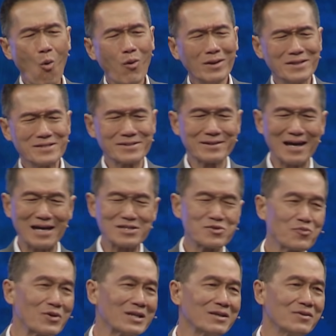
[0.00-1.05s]
what is
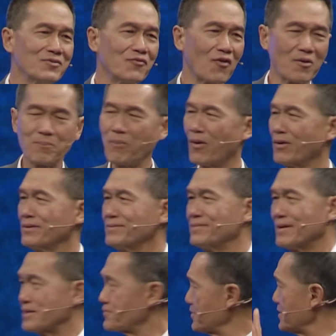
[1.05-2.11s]
God's will for Paul?
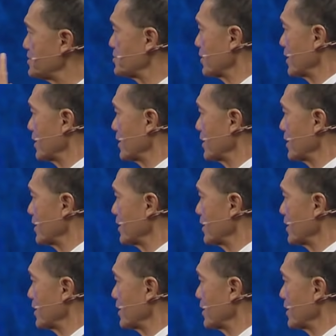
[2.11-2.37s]
Let's read this